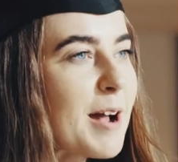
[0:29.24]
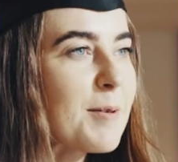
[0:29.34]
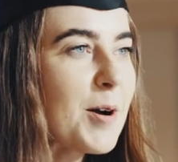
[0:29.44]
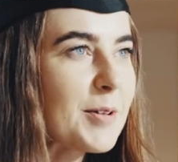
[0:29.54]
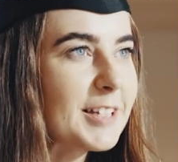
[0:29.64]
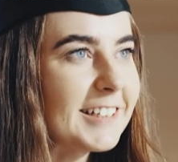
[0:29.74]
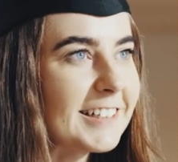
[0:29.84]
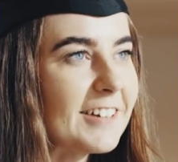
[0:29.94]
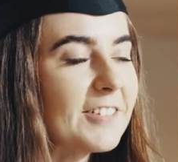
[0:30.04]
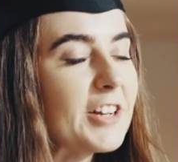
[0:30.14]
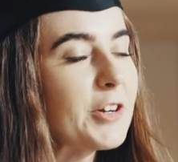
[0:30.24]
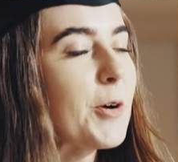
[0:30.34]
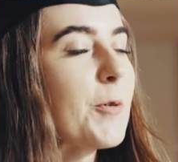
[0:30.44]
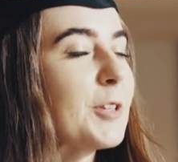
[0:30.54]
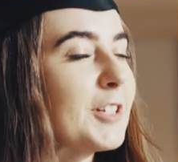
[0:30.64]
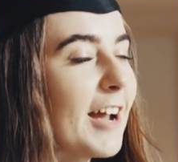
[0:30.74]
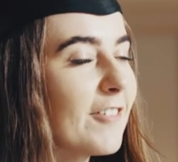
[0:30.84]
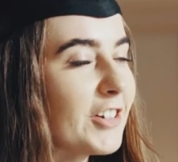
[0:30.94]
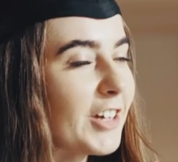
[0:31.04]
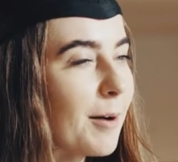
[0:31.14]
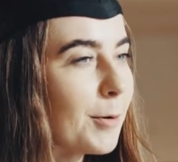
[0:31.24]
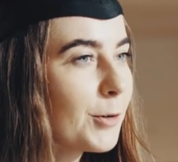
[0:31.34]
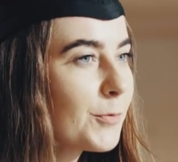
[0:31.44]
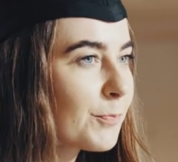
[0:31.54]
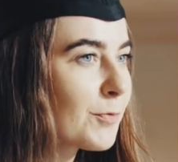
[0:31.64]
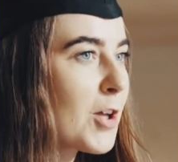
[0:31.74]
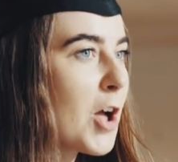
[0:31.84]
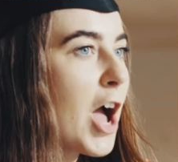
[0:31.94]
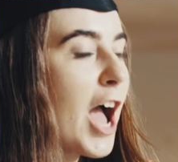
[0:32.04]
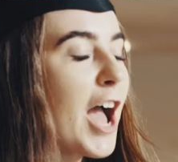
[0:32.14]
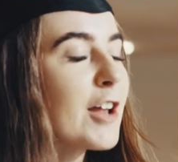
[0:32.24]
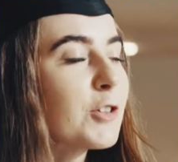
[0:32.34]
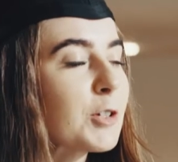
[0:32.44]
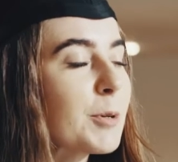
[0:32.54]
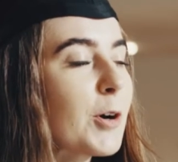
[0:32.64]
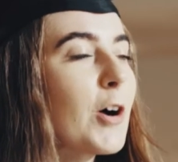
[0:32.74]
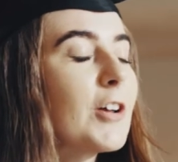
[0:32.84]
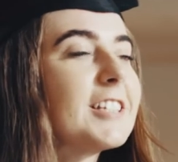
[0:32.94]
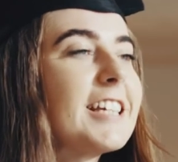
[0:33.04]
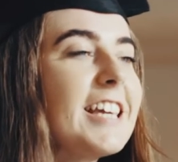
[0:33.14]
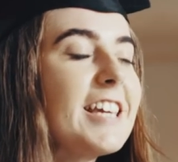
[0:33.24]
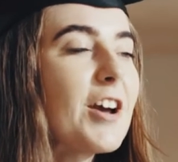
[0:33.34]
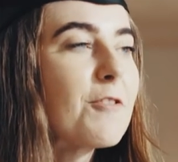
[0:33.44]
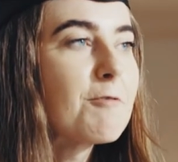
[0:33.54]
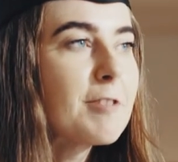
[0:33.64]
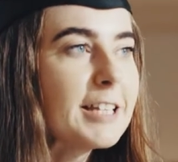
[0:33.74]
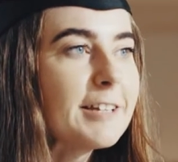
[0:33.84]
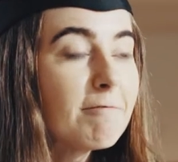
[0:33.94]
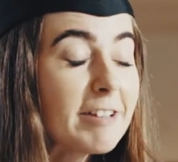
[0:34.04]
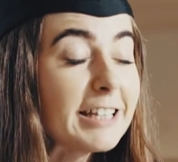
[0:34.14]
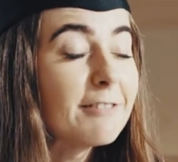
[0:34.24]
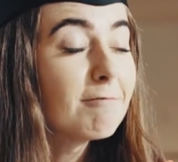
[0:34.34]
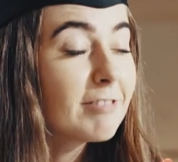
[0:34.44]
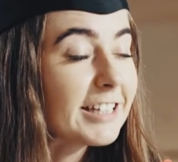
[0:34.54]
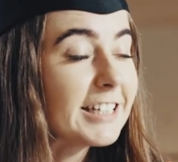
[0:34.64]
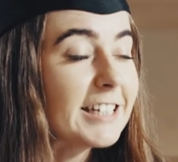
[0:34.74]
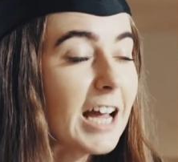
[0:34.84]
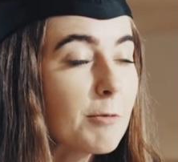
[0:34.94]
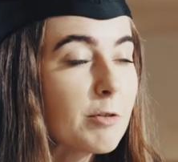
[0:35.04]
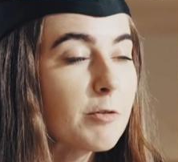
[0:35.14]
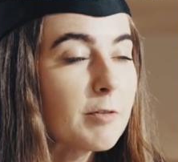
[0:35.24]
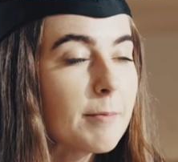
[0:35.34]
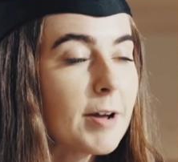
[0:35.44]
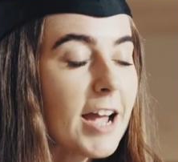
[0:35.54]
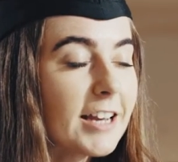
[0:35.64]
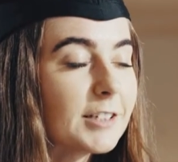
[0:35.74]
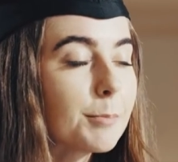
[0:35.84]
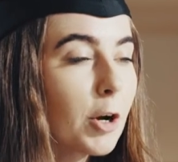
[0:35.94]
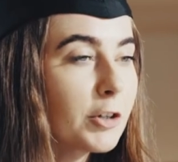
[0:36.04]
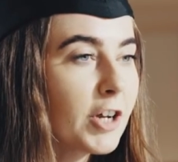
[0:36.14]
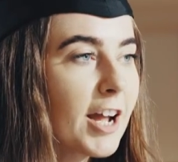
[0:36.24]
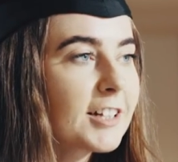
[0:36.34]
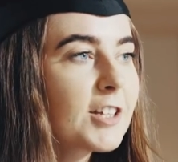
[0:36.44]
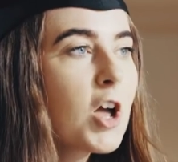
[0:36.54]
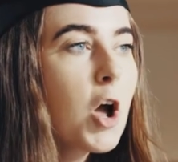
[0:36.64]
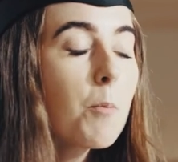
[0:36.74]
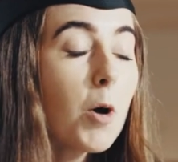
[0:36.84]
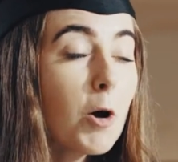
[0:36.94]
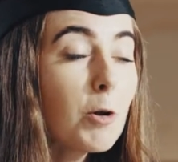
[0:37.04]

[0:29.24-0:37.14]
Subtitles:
My probably standout lecturer was Darren Chappell, just because he really, really, really did help me with like my end project, but